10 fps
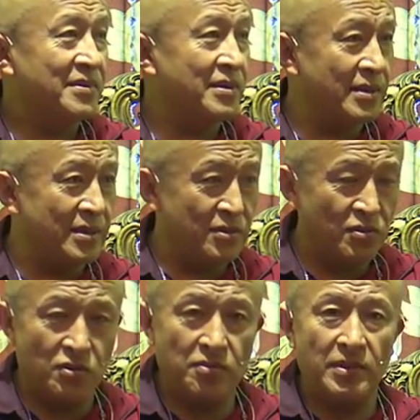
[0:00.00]

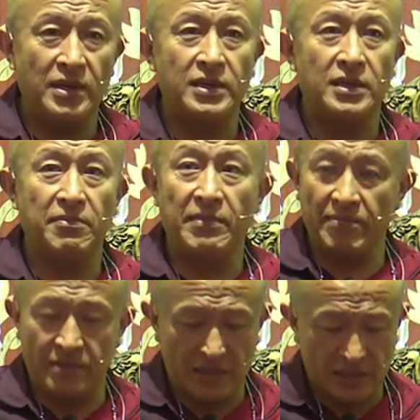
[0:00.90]
Mahayana
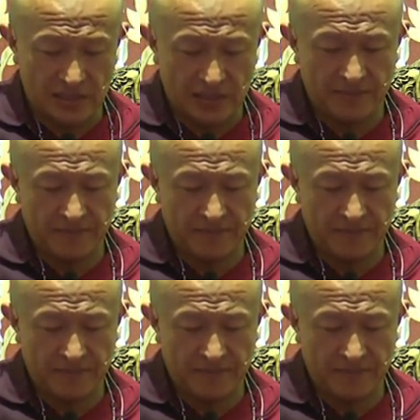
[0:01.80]
members.